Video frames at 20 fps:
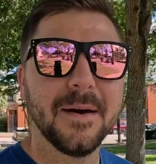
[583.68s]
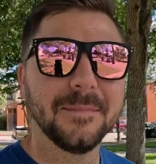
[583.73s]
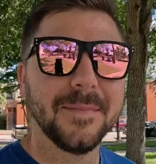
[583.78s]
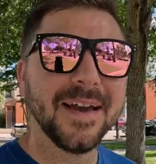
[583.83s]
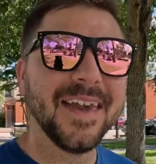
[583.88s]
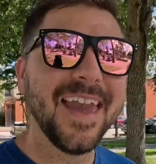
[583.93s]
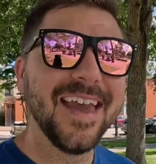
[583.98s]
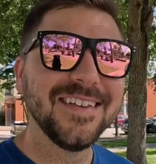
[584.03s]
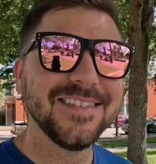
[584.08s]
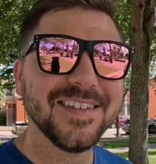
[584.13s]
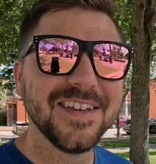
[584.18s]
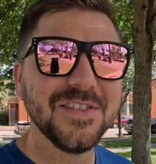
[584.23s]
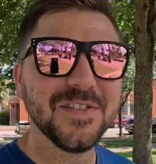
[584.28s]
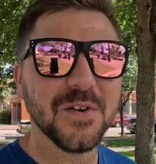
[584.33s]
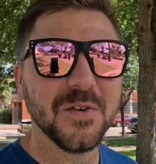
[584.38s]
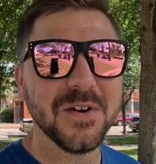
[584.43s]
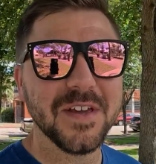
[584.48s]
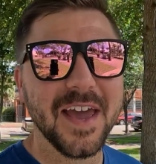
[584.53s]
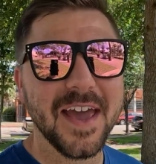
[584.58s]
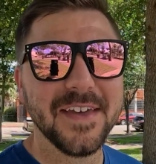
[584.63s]
By
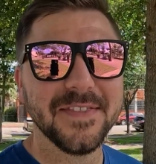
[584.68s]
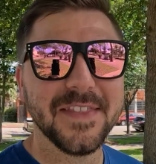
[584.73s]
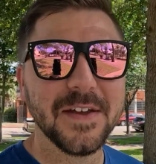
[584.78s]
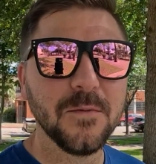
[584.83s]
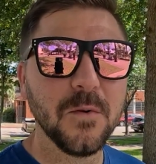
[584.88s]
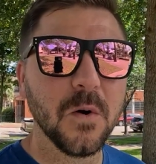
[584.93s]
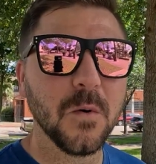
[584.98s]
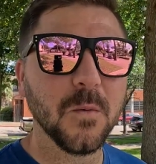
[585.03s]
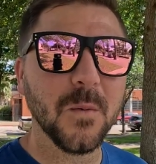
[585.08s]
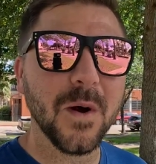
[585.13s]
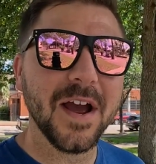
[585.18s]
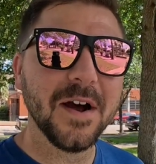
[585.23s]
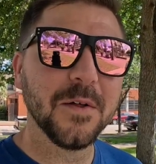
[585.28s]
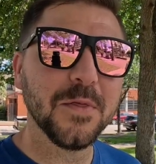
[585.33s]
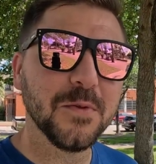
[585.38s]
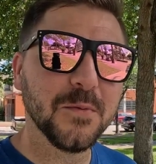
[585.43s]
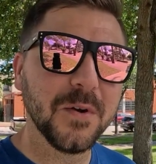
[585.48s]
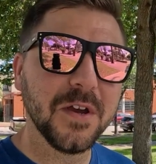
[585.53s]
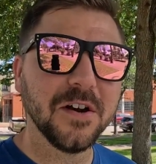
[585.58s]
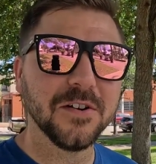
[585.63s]
1838, there were around
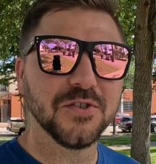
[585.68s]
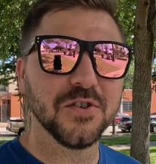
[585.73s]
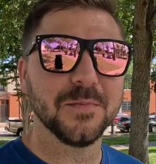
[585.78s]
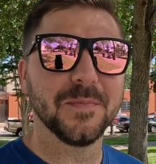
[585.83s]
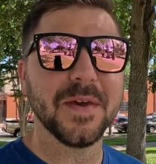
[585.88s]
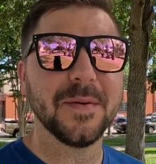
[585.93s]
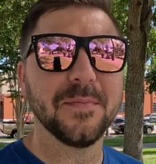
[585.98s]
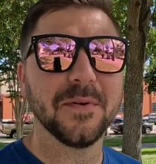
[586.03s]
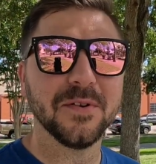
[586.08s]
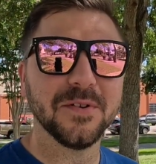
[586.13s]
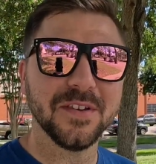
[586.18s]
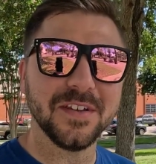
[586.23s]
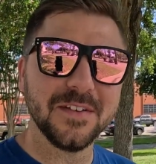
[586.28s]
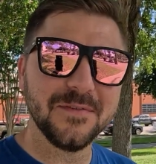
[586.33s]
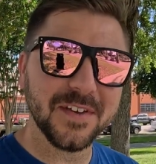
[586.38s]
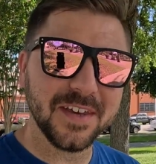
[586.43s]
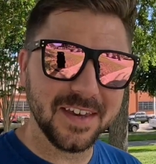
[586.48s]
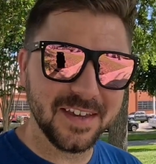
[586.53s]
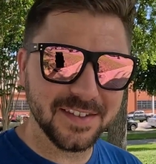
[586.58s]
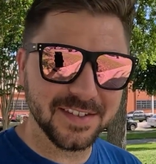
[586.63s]
300 people
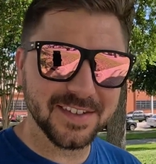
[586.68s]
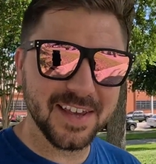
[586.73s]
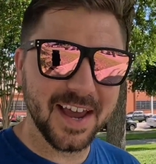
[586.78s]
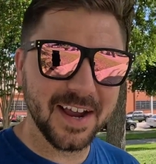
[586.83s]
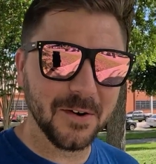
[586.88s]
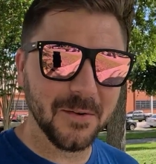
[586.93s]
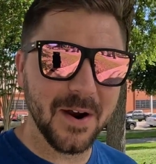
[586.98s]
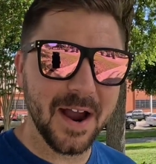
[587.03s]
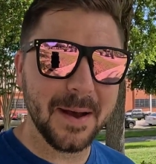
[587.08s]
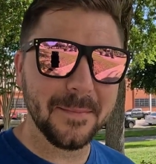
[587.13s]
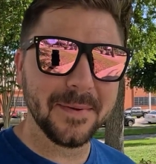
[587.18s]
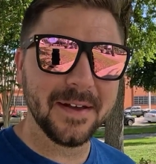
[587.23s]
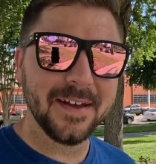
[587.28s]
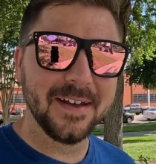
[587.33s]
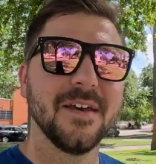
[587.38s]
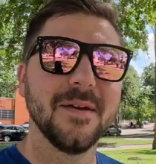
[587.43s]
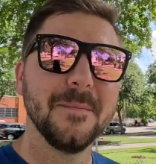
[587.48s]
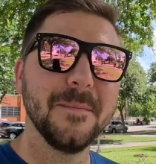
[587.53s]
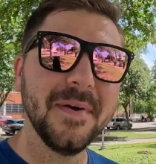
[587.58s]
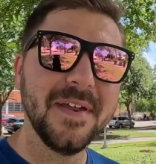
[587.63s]
living in Saccarap,
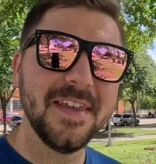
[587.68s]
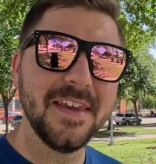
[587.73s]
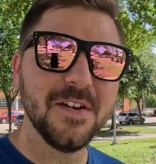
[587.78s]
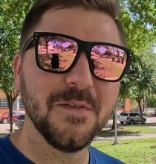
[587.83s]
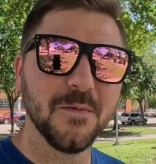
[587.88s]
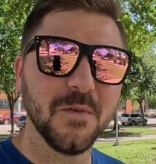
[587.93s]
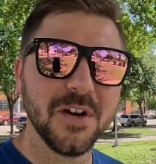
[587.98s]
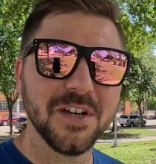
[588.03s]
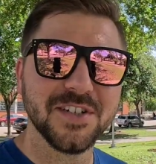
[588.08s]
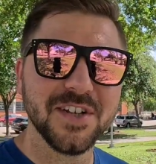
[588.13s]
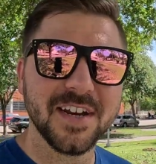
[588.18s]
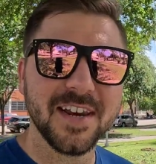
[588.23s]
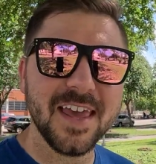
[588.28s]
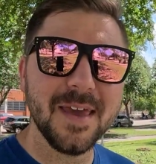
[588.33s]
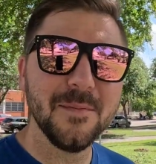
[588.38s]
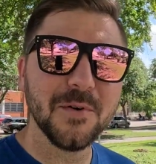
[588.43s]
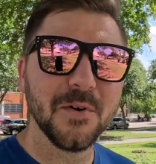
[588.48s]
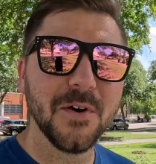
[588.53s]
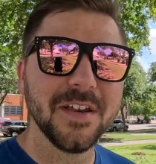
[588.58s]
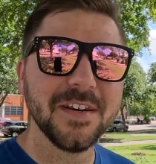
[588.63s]
many of which had
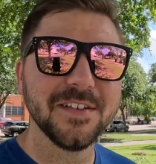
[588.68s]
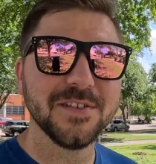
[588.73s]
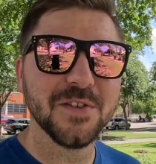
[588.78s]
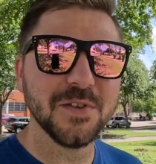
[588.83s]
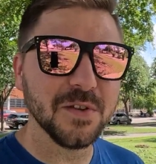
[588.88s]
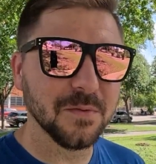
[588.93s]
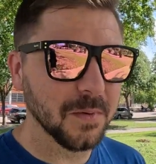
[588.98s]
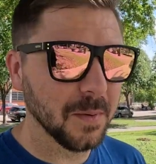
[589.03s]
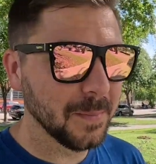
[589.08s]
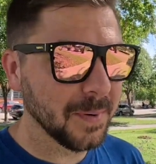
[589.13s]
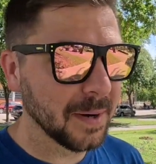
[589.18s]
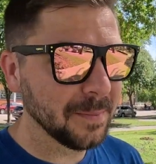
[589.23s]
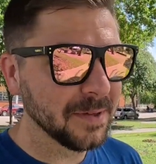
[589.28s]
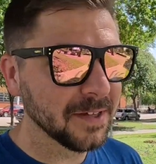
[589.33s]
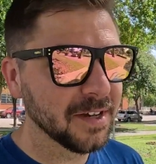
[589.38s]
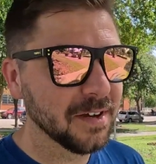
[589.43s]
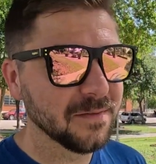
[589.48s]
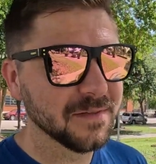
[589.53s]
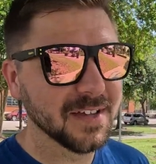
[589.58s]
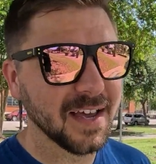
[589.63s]
immigrated to the
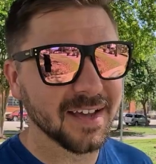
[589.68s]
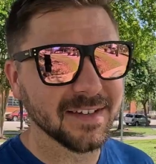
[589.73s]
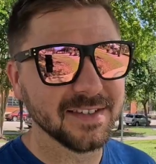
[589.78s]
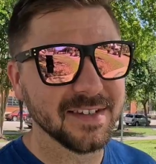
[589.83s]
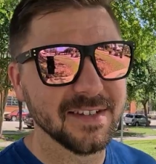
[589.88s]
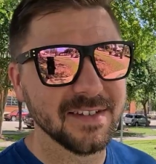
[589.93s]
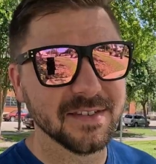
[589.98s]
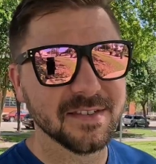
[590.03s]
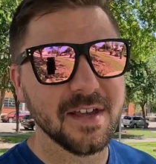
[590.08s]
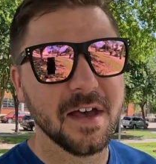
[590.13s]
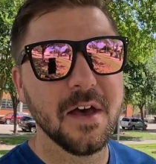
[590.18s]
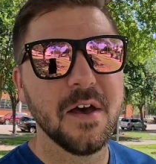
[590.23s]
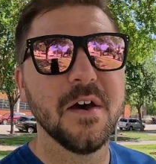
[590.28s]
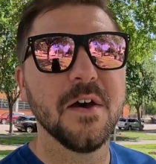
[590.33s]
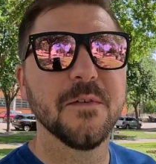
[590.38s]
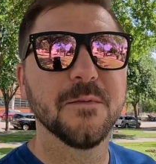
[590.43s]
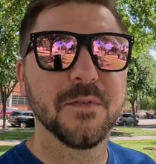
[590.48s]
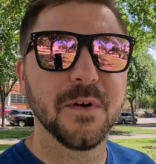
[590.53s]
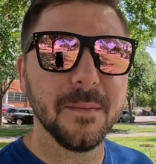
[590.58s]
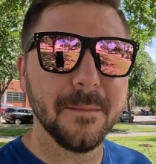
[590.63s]
Republic of Texas
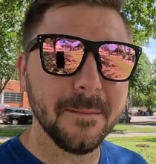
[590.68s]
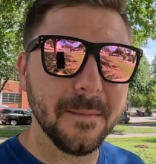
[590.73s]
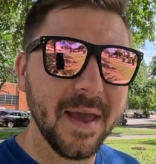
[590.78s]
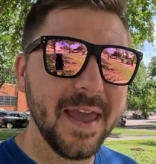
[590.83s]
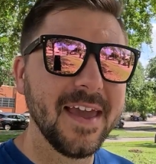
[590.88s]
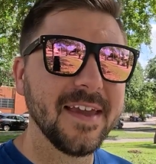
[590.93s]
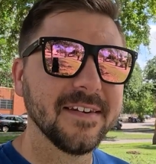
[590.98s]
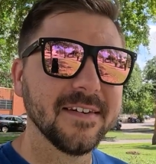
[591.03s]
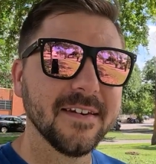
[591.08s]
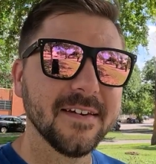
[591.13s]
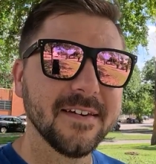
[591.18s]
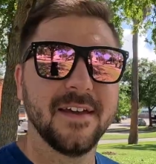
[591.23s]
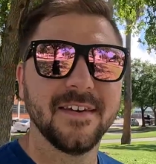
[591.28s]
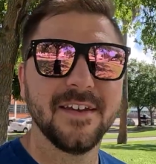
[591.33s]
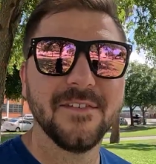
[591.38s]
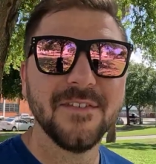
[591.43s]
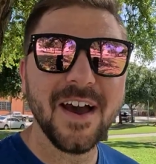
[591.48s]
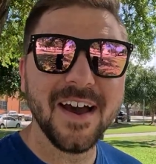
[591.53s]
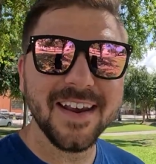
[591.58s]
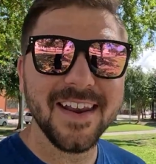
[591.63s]
from Maine.
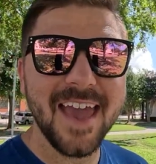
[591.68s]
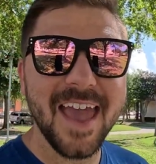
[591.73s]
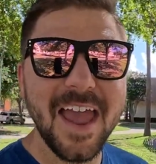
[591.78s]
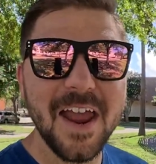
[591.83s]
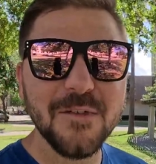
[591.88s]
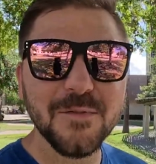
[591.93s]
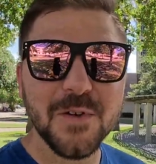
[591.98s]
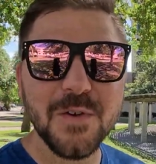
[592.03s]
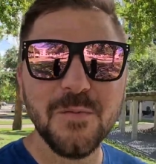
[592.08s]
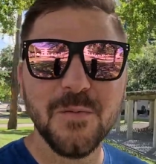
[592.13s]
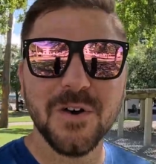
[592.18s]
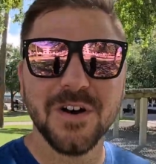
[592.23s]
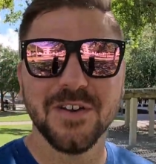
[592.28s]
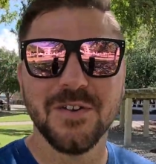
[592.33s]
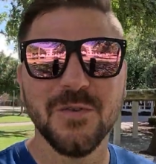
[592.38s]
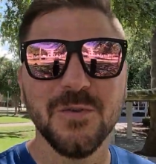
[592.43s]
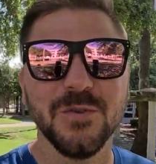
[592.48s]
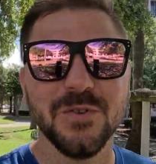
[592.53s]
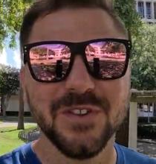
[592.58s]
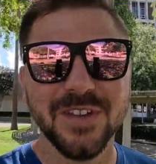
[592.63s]
Now, not everyone
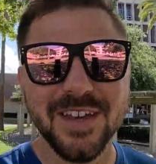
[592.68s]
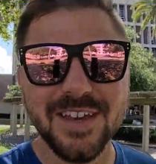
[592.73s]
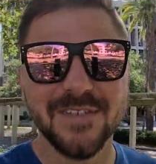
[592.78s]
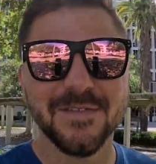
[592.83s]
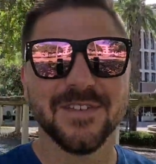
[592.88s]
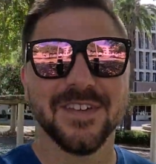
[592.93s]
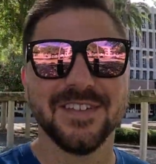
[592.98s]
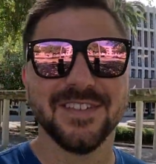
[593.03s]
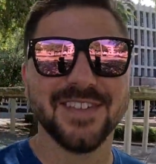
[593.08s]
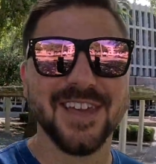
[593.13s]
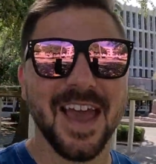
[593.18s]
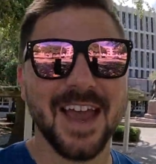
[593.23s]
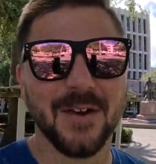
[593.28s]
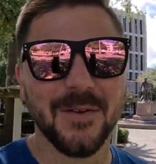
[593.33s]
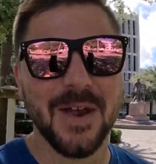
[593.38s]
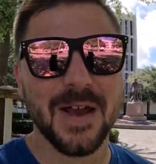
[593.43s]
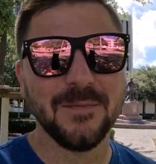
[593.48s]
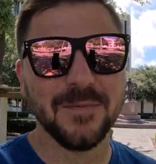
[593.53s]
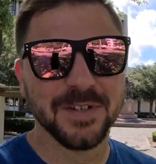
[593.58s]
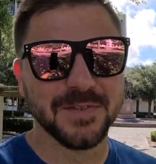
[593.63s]
who lived in
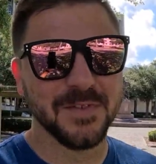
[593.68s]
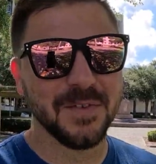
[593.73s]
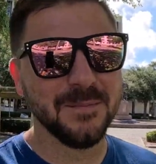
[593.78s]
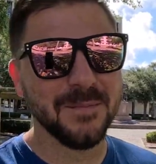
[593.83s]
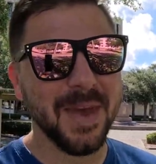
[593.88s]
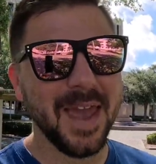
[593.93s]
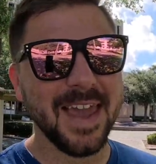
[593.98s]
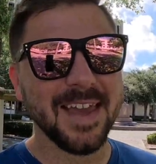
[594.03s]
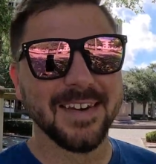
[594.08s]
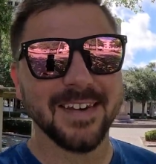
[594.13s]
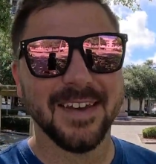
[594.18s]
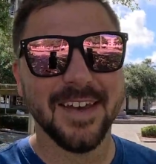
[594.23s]
Saccarap was from Maine.